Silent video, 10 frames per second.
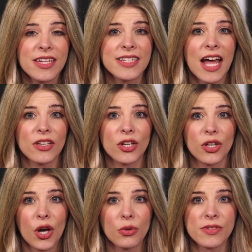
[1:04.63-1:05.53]
the Italian
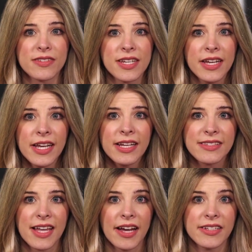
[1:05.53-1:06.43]
coast.
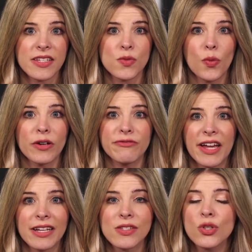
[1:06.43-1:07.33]
Scientists warn
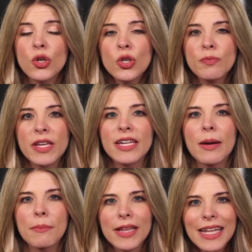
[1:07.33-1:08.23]
Venice could be
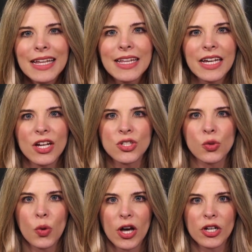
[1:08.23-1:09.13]
completely
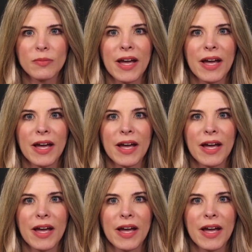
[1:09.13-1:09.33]
underwater